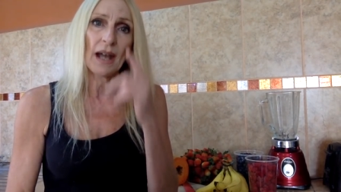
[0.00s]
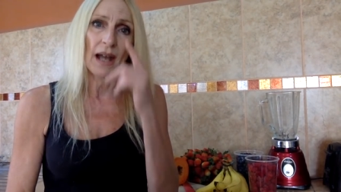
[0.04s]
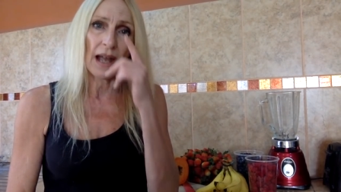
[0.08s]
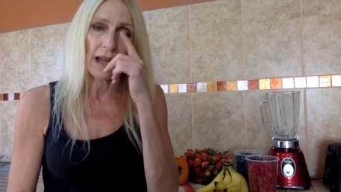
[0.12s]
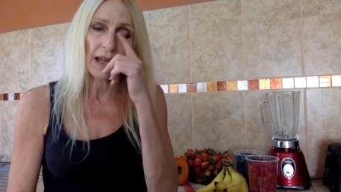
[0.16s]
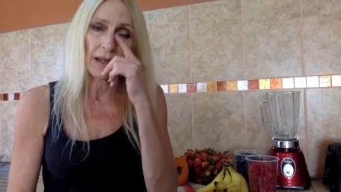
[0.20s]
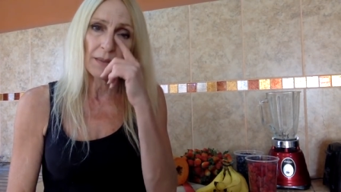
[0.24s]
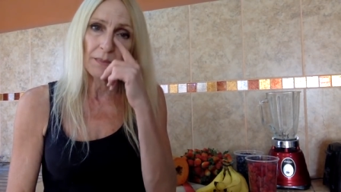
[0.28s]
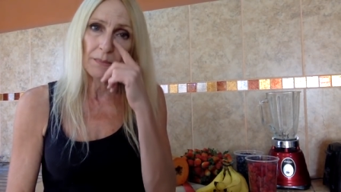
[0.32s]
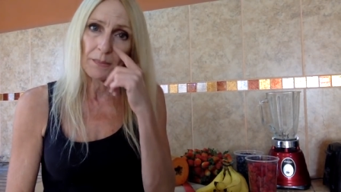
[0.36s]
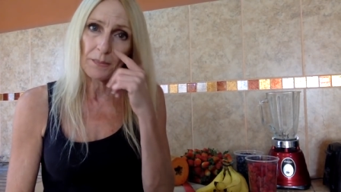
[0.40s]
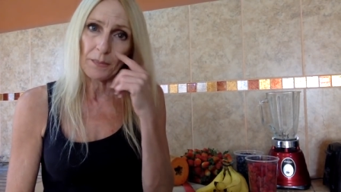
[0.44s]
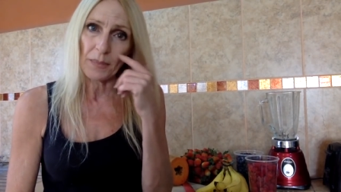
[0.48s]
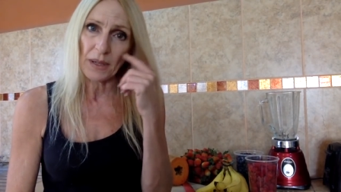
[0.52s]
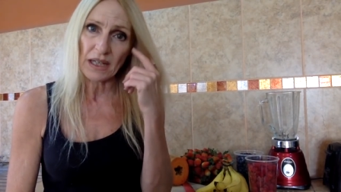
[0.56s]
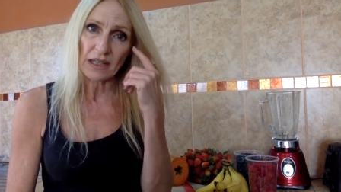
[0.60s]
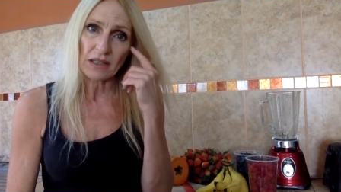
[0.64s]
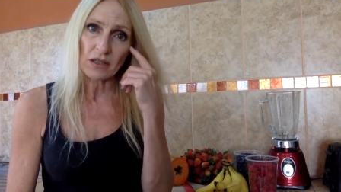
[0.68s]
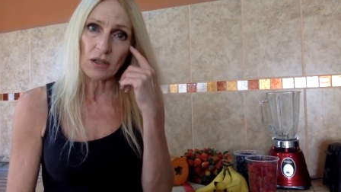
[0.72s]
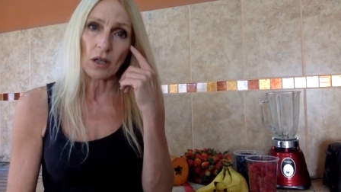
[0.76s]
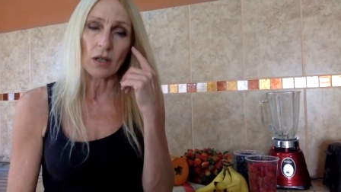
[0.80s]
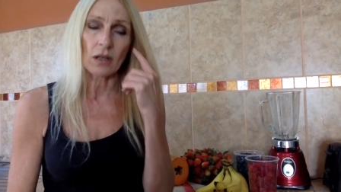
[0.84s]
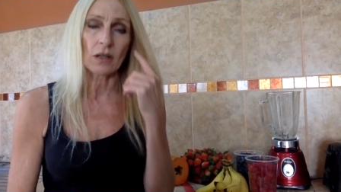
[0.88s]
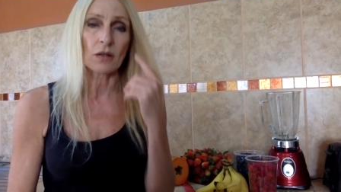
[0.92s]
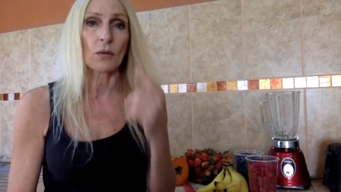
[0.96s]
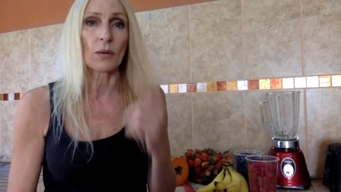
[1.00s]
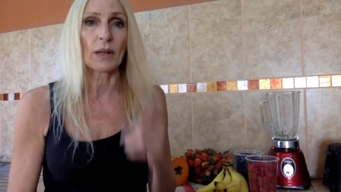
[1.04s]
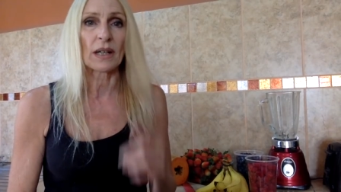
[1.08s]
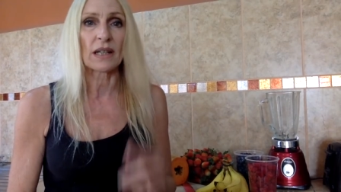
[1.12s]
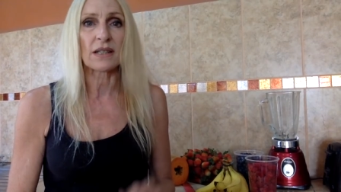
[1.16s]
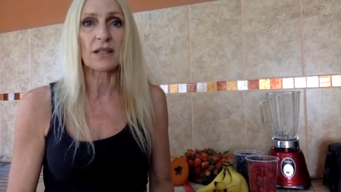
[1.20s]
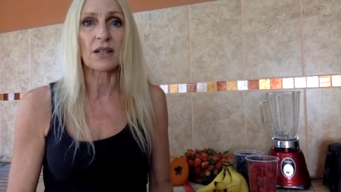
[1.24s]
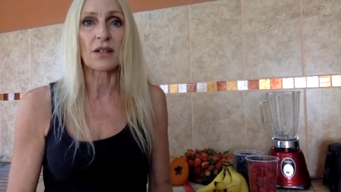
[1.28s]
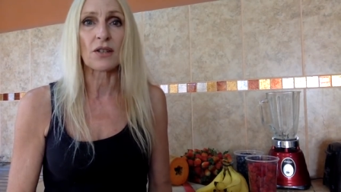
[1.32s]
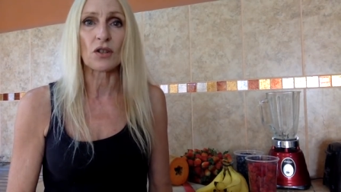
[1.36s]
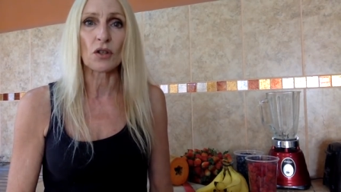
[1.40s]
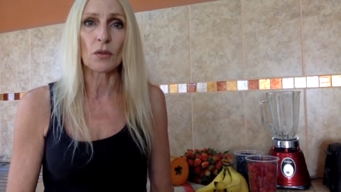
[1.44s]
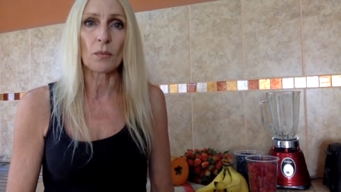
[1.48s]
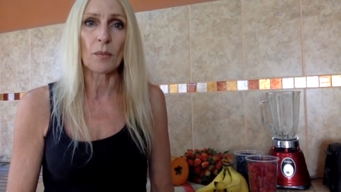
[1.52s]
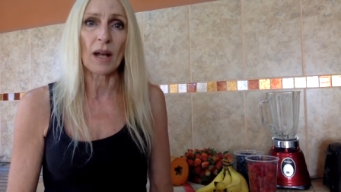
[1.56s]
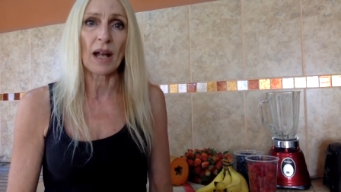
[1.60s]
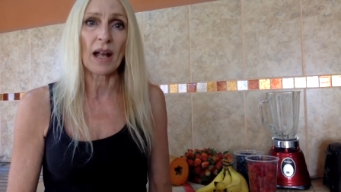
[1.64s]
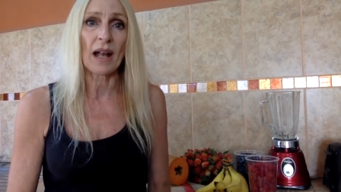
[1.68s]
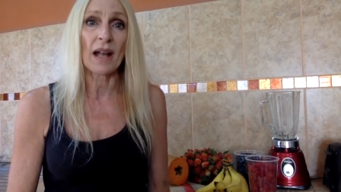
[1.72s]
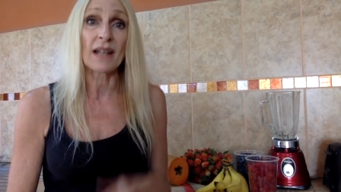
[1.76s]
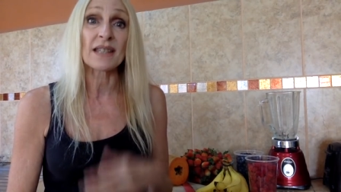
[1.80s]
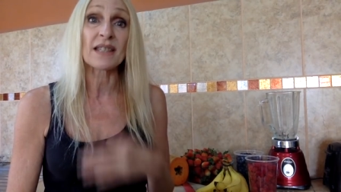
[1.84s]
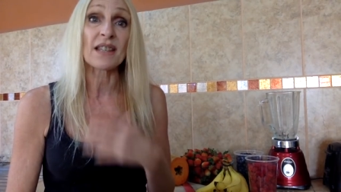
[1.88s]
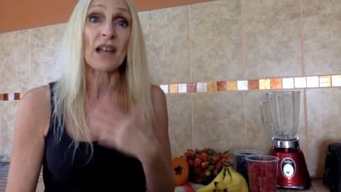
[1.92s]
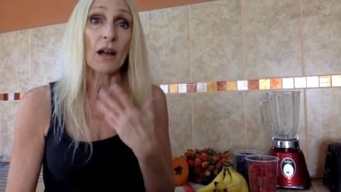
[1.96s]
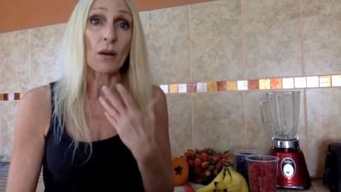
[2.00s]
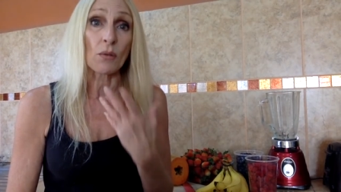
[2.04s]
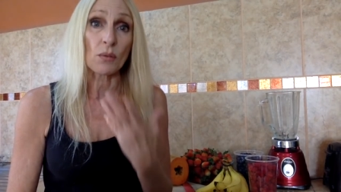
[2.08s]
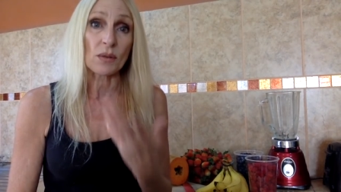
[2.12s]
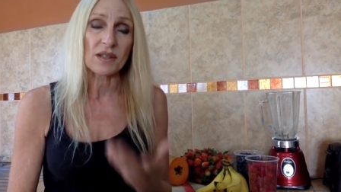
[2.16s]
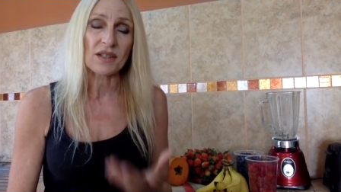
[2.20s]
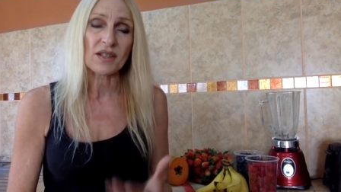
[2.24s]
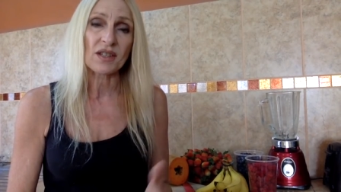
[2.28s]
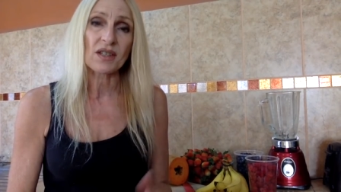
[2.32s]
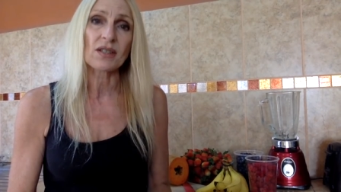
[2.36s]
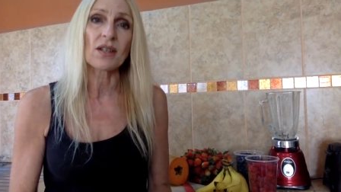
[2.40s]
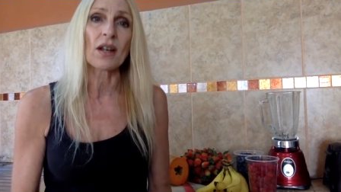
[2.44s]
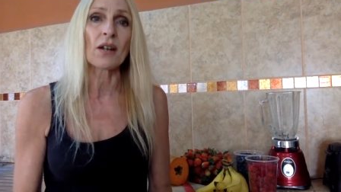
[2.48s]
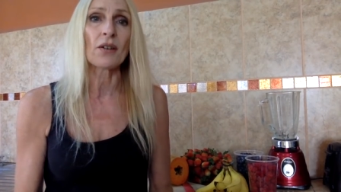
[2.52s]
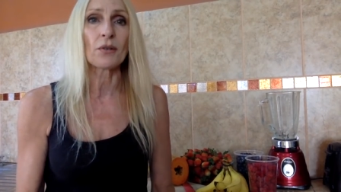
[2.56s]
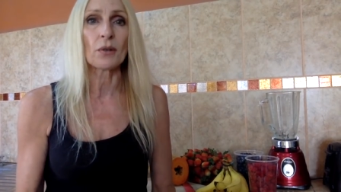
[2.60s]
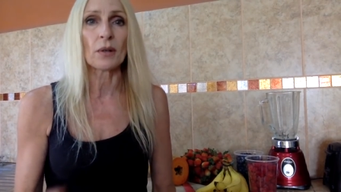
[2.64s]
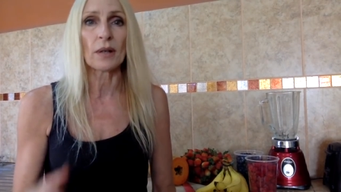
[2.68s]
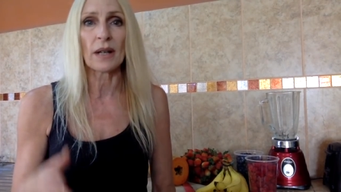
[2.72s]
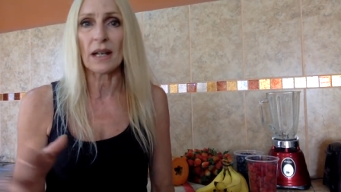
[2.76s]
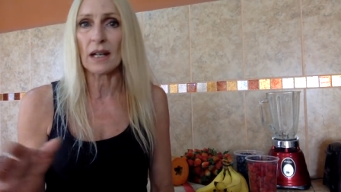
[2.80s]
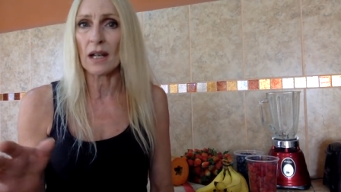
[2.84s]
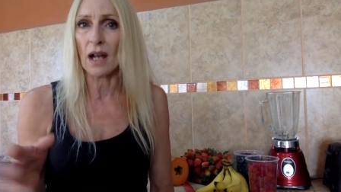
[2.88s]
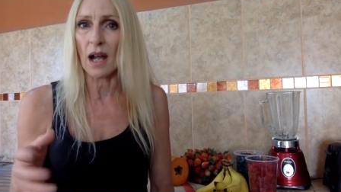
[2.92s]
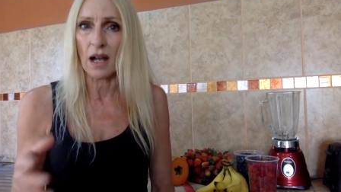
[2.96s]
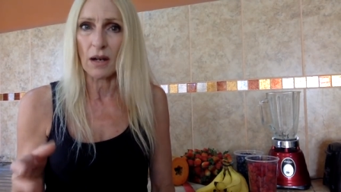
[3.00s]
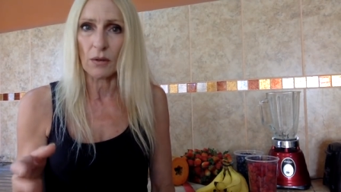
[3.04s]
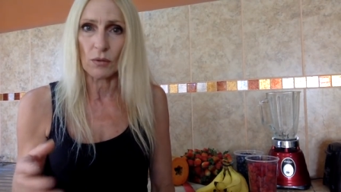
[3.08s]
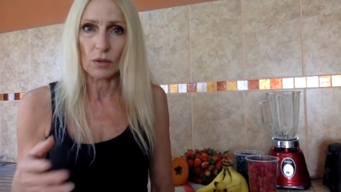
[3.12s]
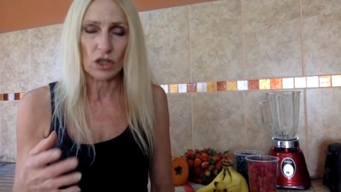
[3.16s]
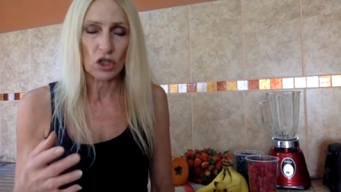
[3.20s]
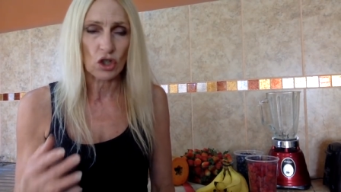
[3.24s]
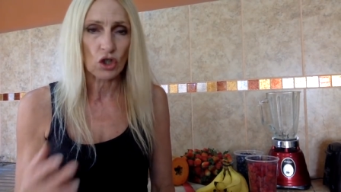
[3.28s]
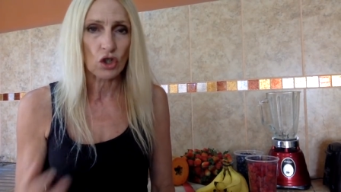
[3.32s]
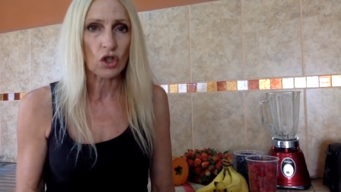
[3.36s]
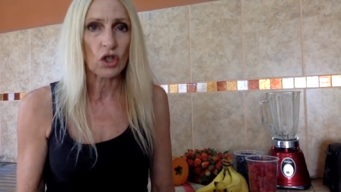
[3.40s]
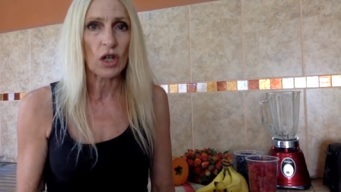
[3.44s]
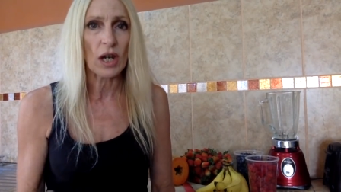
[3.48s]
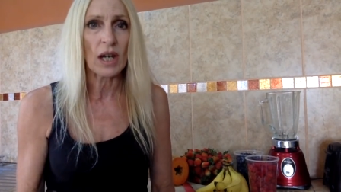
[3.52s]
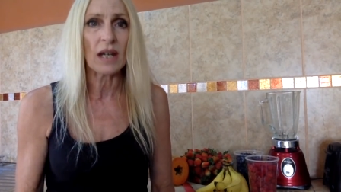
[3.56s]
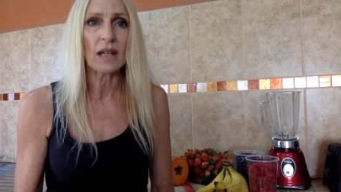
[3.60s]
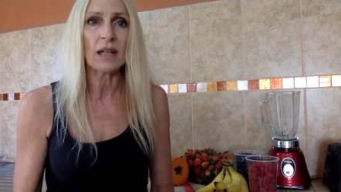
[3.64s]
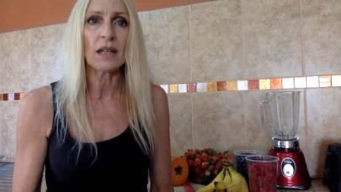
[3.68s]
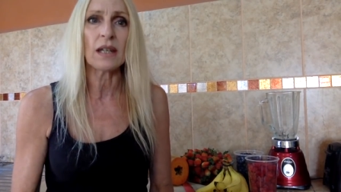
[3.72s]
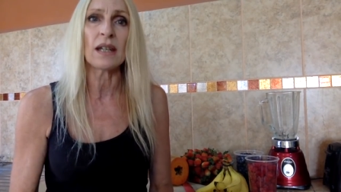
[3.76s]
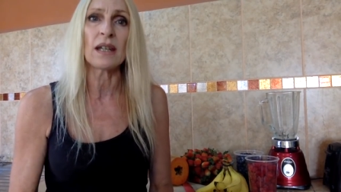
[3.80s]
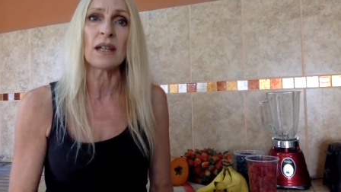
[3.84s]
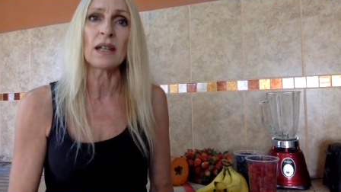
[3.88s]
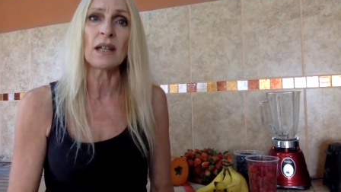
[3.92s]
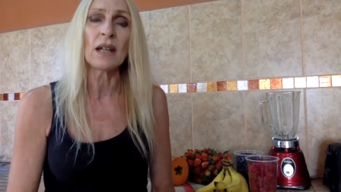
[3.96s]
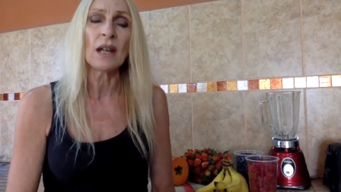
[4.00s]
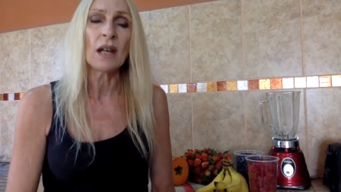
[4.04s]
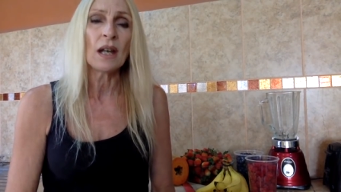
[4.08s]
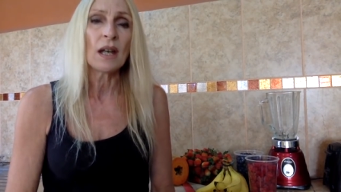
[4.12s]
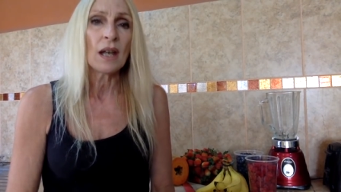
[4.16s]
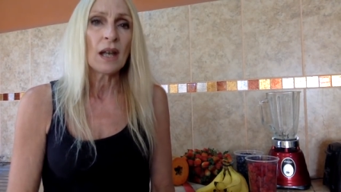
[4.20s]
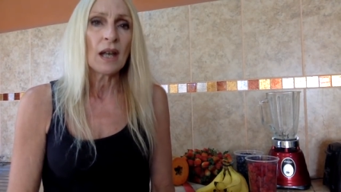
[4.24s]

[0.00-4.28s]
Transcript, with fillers: I had big dark rings under my eyes. I was stuttering. I was shaky.